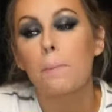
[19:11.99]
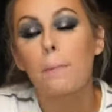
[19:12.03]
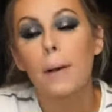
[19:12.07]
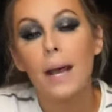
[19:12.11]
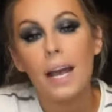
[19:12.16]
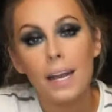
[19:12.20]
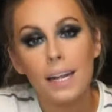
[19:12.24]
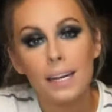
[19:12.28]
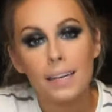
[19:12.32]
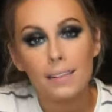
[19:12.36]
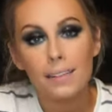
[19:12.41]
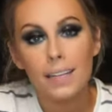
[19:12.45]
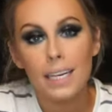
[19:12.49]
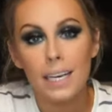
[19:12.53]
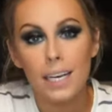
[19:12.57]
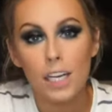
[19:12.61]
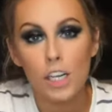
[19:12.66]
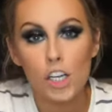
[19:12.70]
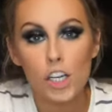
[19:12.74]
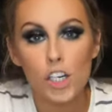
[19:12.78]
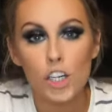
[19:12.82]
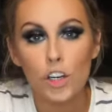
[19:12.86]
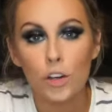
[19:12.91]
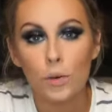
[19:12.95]
But the
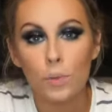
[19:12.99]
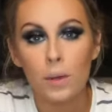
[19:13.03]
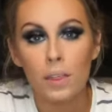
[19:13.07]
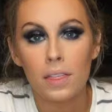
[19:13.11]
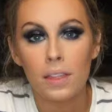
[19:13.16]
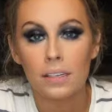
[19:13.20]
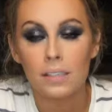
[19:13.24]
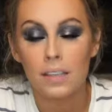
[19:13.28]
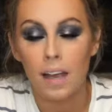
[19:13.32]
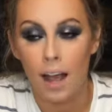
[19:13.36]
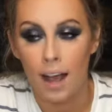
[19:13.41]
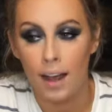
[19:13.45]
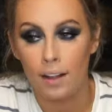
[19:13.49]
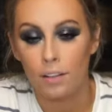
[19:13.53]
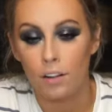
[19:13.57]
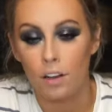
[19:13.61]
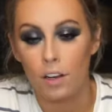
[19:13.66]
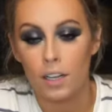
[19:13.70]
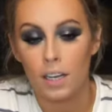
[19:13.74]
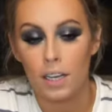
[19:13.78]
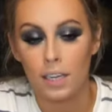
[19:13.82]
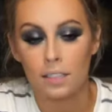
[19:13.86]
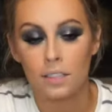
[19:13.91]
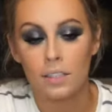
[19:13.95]
issue with this eye
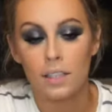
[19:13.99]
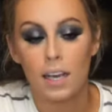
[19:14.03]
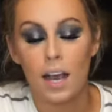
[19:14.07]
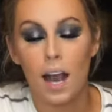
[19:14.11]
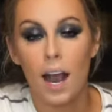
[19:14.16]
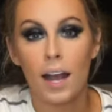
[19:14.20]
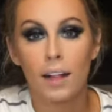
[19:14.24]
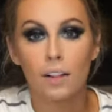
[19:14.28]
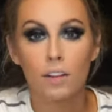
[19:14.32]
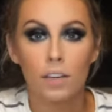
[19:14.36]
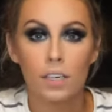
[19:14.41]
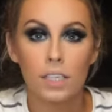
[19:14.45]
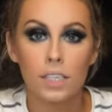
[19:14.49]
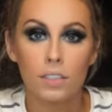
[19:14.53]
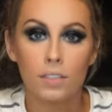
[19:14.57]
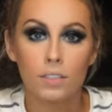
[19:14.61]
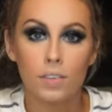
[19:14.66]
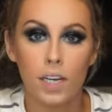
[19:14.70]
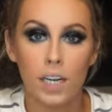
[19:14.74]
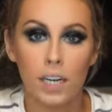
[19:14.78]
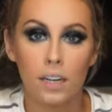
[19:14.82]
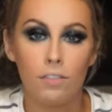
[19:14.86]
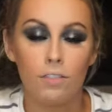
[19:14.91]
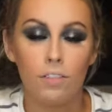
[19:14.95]
look is the eye look is
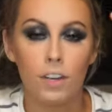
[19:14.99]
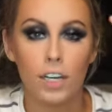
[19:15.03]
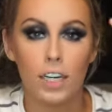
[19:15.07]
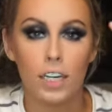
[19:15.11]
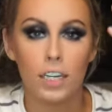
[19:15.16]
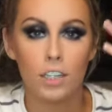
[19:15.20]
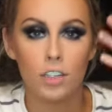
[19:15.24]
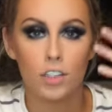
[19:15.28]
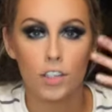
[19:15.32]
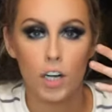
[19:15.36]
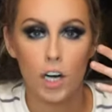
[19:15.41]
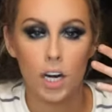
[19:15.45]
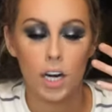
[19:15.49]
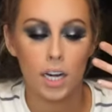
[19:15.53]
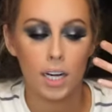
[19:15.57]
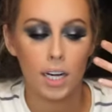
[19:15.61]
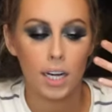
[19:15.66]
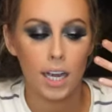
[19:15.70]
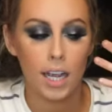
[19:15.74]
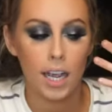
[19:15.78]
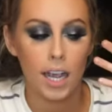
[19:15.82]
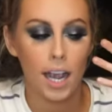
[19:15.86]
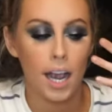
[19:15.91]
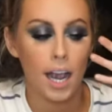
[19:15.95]
very, very
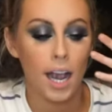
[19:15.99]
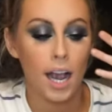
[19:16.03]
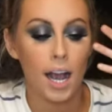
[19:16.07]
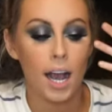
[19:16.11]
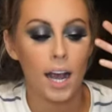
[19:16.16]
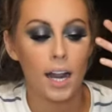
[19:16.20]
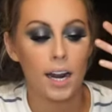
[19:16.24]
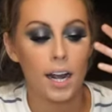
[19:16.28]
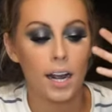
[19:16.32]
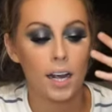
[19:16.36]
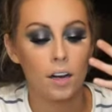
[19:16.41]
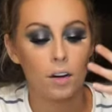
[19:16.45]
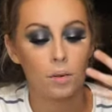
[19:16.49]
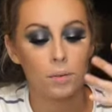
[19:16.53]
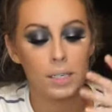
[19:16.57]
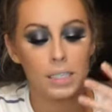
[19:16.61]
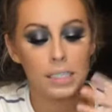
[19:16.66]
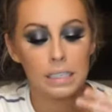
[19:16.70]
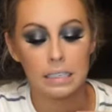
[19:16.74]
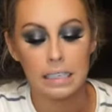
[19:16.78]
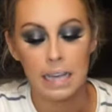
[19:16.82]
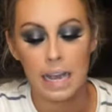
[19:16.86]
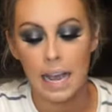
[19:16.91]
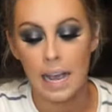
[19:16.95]
dark, and I
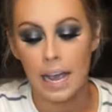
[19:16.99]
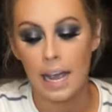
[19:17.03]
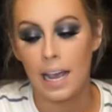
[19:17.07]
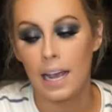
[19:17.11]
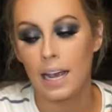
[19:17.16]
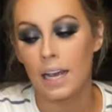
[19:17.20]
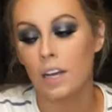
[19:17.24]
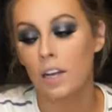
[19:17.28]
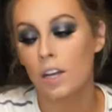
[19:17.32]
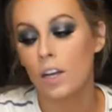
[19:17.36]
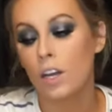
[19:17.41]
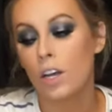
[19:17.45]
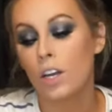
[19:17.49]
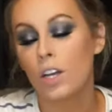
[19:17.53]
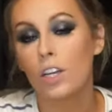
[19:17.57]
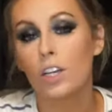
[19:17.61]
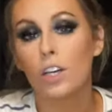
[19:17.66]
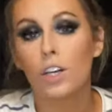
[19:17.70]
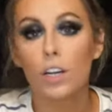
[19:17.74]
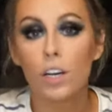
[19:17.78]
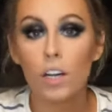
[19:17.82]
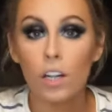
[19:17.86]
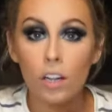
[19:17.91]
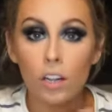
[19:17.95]
always say
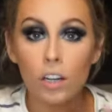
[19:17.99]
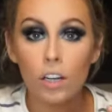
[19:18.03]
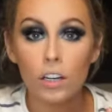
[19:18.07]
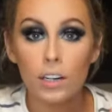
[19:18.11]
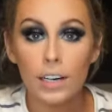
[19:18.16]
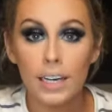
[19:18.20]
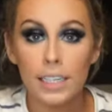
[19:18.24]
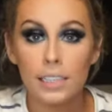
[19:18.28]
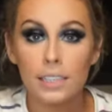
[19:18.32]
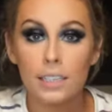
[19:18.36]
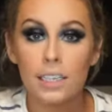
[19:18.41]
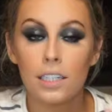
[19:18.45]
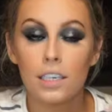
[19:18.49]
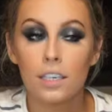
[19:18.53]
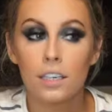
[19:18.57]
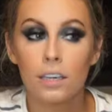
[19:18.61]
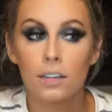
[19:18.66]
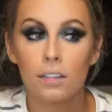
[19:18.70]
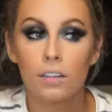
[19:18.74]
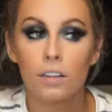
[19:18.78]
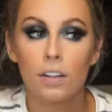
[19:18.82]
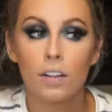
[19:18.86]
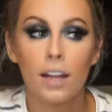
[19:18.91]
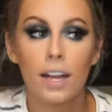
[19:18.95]
you're gonna look crazy, you're
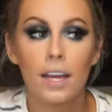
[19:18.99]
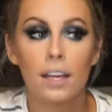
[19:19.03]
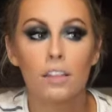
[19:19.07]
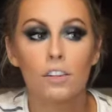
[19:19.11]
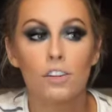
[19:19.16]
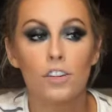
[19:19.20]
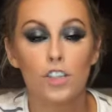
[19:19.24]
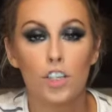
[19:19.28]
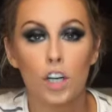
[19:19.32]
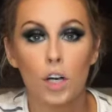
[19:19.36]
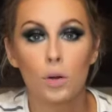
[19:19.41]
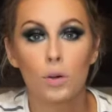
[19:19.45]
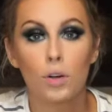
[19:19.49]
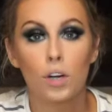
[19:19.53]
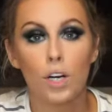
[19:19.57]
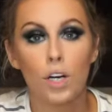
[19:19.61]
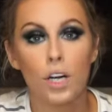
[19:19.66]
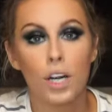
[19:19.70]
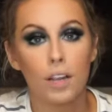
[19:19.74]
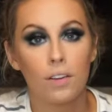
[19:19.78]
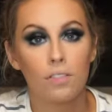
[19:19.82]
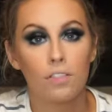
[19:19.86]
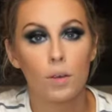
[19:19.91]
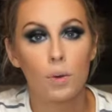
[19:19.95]
gonna look like the
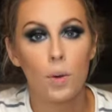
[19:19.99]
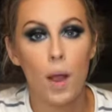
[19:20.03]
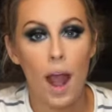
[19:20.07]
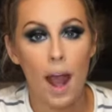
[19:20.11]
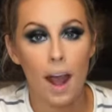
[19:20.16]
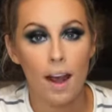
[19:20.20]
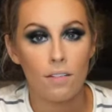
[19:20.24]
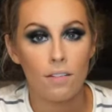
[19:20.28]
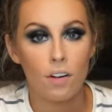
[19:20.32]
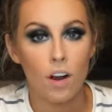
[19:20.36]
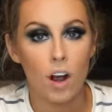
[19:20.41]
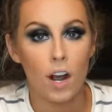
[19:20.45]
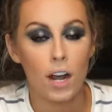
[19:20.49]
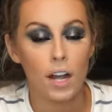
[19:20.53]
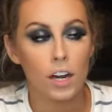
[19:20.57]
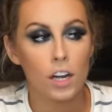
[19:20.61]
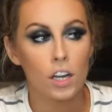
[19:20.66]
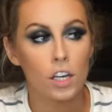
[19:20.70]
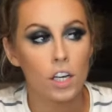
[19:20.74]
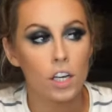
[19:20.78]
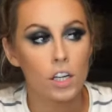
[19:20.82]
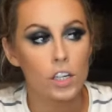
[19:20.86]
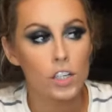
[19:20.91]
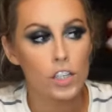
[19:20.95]
Joker if you have on
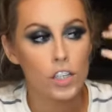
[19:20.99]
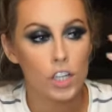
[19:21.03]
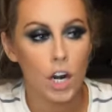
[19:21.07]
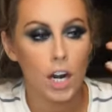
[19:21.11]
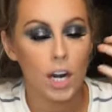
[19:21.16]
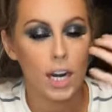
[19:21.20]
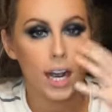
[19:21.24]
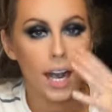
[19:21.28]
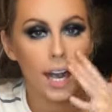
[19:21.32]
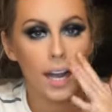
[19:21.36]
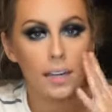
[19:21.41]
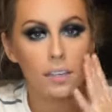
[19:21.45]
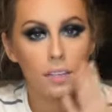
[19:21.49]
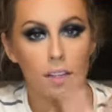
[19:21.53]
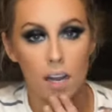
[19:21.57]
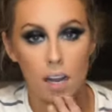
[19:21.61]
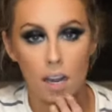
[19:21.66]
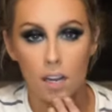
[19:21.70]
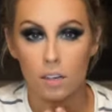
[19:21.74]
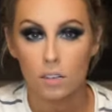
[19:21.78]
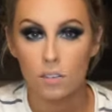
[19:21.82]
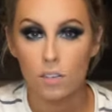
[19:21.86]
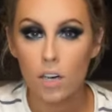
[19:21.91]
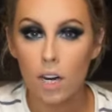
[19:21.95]
dark eyes
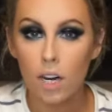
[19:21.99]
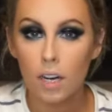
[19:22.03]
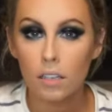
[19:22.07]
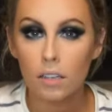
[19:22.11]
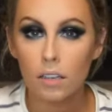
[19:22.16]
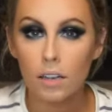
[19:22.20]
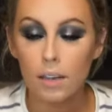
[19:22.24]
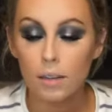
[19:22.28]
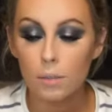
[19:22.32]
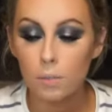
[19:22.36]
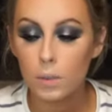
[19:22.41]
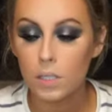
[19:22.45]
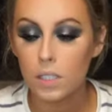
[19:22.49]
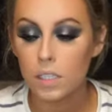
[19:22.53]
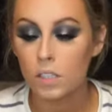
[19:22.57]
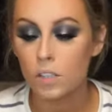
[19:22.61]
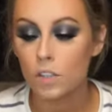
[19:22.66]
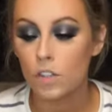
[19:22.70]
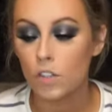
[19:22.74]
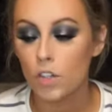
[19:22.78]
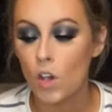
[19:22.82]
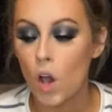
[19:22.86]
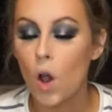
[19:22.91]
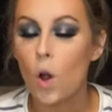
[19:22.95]
and dark lips,
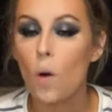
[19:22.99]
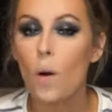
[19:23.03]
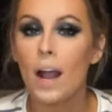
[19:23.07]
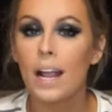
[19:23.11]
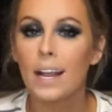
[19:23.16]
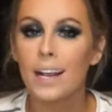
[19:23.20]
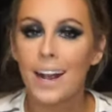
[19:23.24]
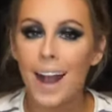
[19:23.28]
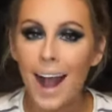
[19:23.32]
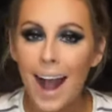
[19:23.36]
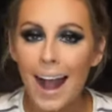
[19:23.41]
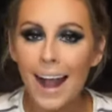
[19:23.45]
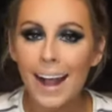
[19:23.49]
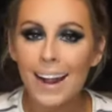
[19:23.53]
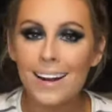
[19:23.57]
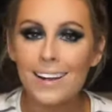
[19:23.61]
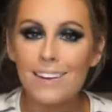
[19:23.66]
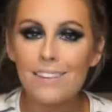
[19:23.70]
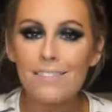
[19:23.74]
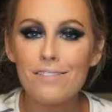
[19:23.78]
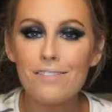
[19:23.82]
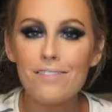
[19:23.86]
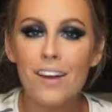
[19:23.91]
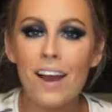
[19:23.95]
and so I kind
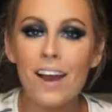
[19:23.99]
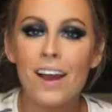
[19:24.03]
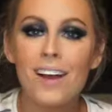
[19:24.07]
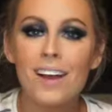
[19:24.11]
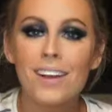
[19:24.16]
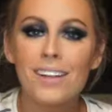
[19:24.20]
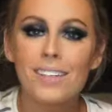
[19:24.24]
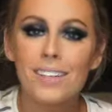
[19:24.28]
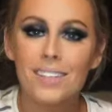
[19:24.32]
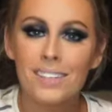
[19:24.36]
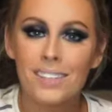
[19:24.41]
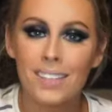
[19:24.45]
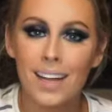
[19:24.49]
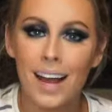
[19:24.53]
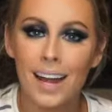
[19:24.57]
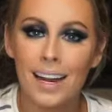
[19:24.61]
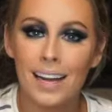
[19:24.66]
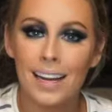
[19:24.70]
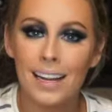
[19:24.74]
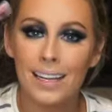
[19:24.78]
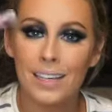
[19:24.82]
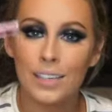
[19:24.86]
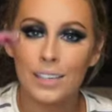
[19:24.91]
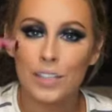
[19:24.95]
of
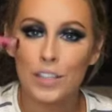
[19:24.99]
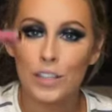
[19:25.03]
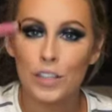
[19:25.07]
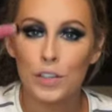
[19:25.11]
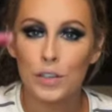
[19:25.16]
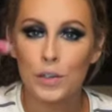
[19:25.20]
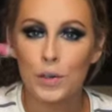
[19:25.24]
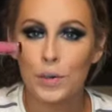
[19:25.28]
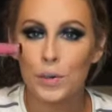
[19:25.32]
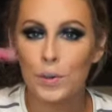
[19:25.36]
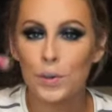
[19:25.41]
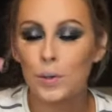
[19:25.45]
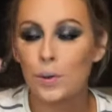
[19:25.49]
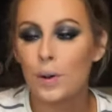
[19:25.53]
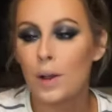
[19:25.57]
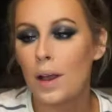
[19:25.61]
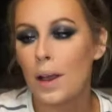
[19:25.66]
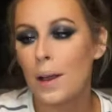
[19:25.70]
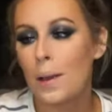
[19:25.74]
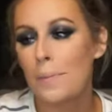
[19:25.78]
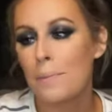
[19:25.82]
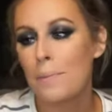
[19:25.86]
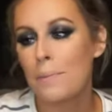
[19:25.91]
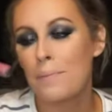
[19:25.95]
decided to
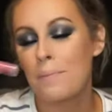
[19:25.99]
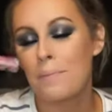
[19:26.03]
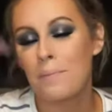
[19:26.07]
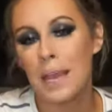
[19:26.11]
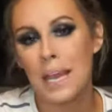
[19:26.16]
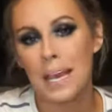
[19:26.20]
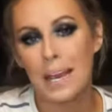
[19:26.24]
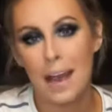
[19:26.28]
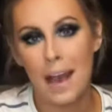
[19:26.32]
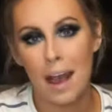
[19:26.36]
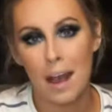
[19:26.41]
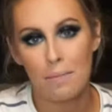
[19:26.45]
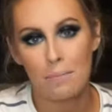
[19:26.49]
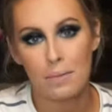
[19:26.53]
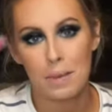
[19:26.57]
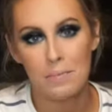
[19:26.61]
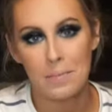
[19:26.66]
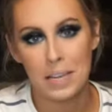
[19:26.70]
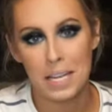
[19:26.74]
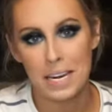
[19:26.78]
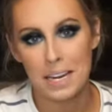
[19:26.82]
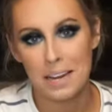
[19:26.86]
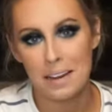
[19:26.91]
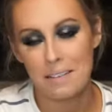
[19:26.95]
make a happy
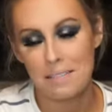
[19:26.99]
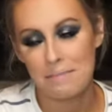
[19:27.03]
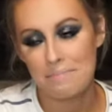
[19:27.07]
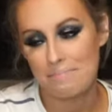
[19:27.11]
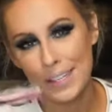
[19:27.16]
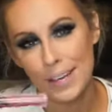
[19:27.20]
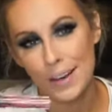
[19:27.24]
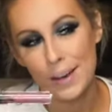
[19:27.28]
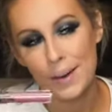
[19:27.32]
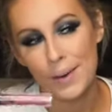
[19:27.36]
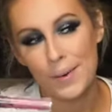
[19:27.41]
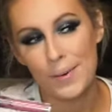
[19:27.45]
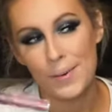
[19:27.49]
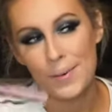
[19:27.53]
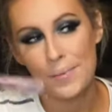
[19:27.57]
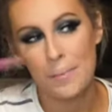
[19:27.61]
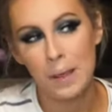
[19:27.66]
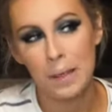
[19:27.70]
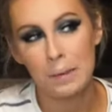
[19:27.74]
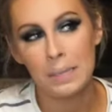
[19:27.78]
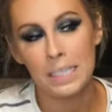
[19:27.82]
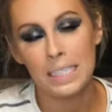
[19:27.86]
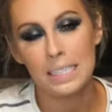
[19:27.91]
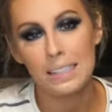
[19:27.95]
medium. So
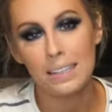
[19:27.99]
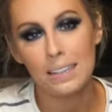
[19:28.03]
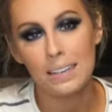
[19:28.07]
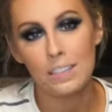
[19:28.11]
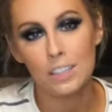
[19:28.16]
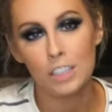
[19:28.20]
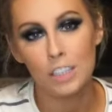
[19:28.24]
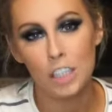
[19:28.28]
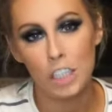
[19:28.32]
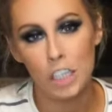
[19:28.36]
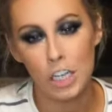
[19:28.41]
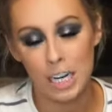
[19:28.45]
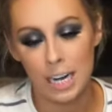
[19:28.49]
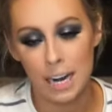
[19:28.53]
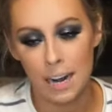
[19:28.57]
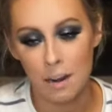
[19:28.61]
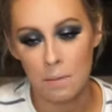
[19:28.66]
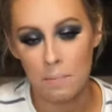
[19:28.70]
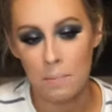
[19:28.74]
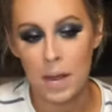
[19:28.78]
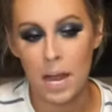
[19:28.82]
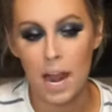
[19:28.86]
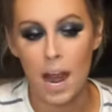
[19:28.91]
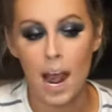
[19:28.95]
maybe it's a little
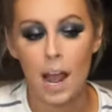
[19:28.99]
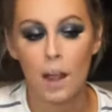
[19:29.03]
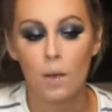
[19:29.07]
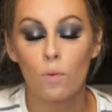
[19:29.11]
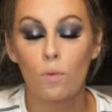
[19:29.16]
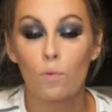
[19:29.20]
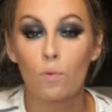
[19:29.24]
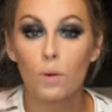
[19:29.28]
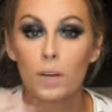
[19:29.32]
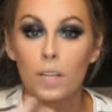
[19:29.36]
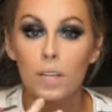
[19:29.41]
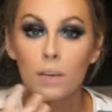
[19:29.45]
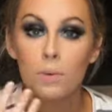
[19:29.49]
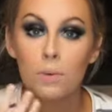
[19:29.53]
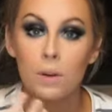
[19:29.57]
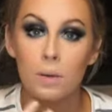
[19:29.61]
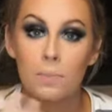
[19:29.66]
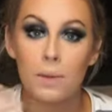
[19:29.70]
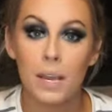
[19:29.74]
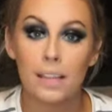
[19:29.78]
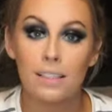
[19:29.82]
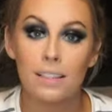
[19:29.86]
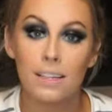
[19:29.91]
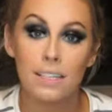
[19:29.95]
cheating, but I really want
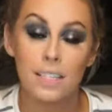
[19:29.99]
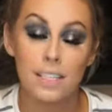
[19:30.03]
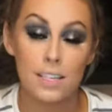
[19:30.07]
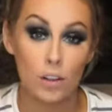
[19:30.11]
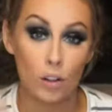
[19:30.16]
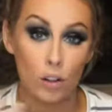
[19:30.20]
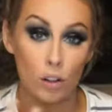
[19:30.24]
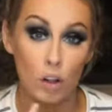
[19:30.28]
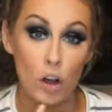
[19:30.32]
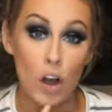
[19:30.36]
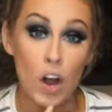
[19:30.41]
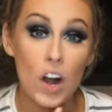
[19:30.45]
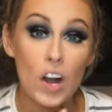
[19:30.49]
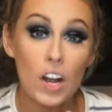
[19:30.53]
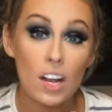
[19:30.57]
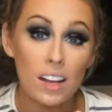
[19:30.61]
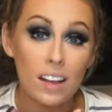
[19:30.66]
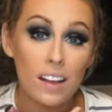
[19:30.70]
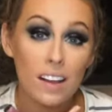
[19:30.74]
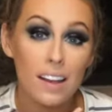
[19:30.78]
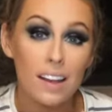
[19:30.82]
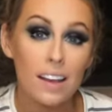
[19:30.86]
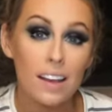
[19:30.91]
to make this look